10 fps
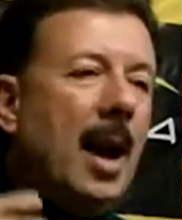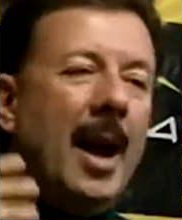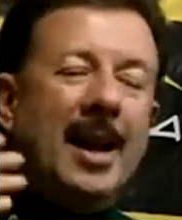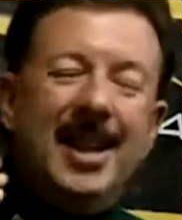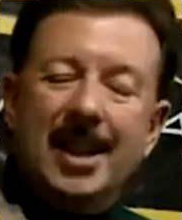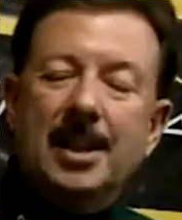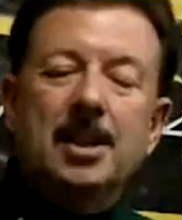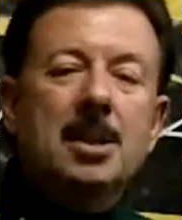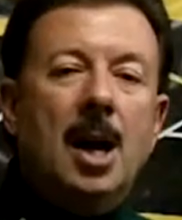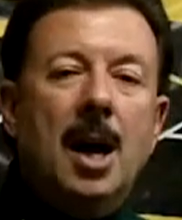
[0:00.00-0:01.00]
I get
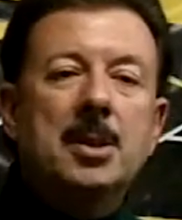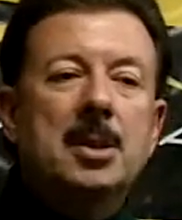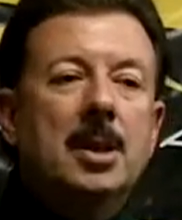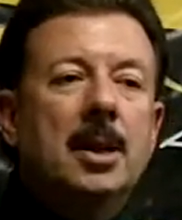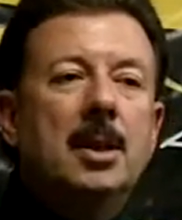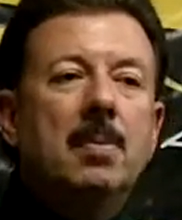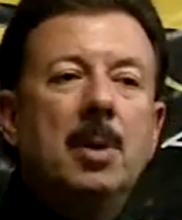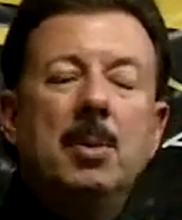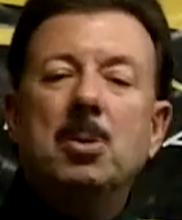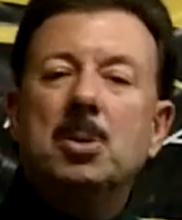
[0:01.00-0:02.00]
this constantly.
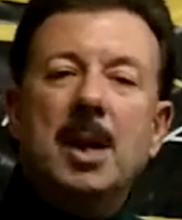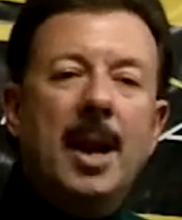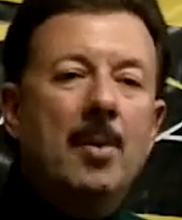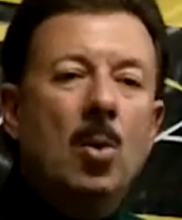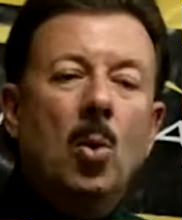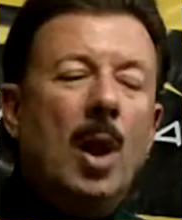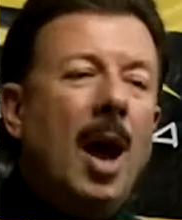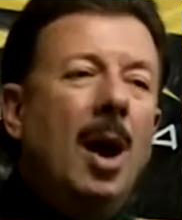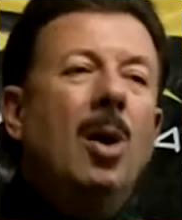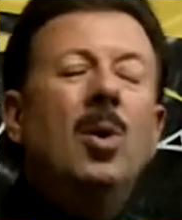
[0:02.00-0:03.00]
People say, well,
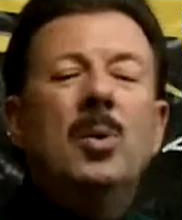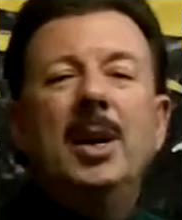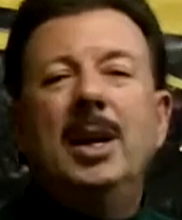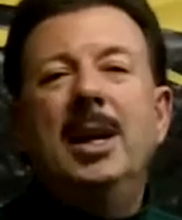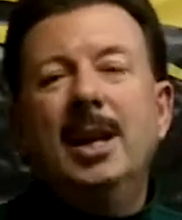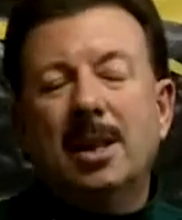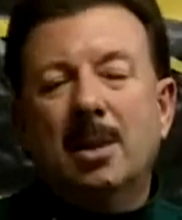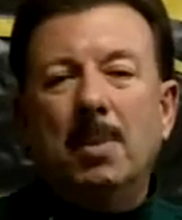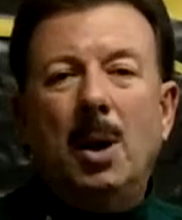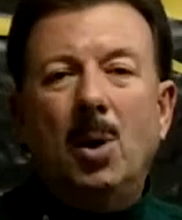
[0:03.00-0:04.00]
I already hit
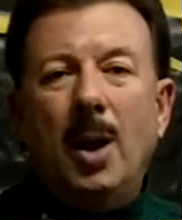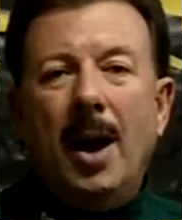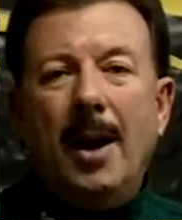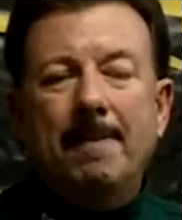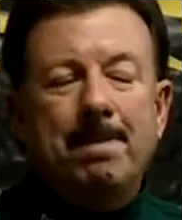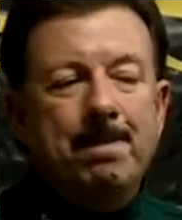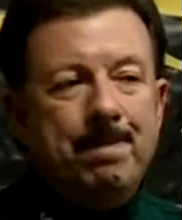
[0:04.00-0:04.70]
the ball high.